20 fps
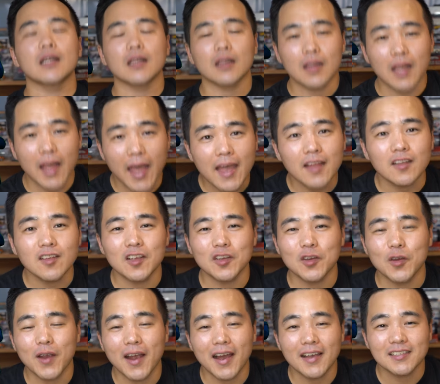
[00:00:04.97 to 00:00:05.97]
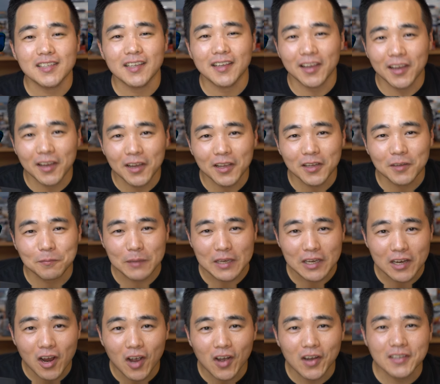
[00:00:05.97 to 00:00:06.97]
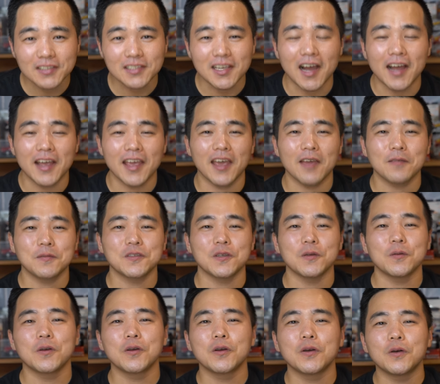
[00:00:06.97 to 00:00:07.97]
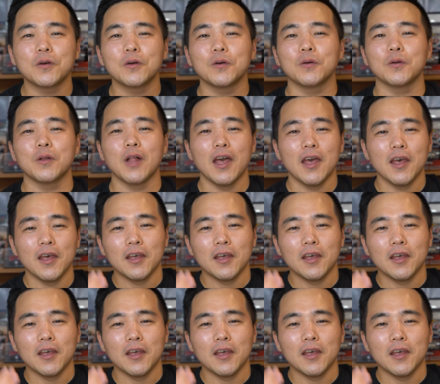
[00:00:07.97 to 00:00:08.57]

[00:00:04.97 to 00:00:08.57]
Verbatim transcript: glad that you guys are here because I have some cool